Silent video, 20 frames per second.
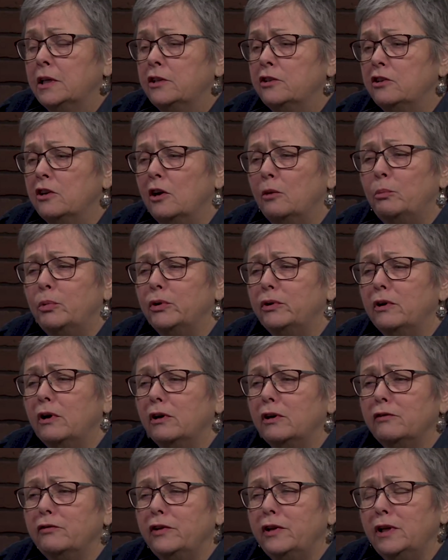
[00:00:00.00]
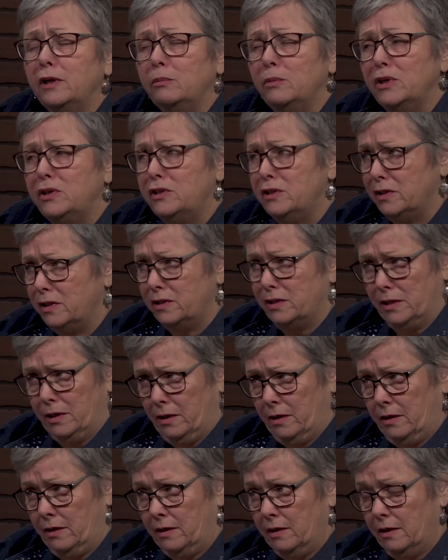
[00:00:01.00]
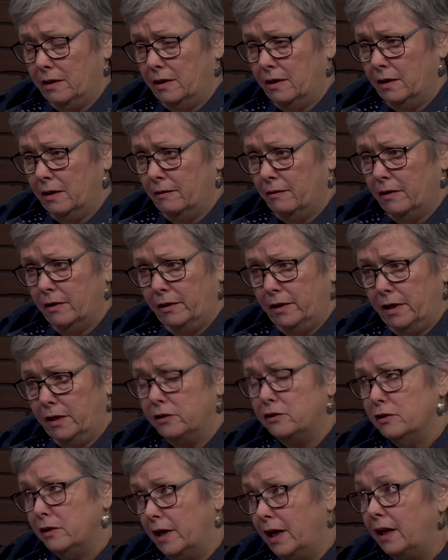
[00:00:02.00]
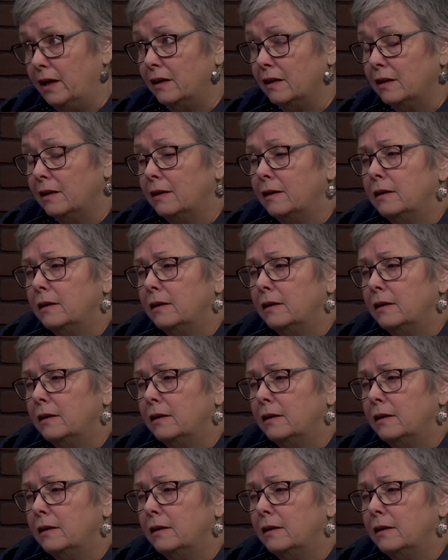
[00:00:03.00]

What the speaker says: child pornography images and on the internet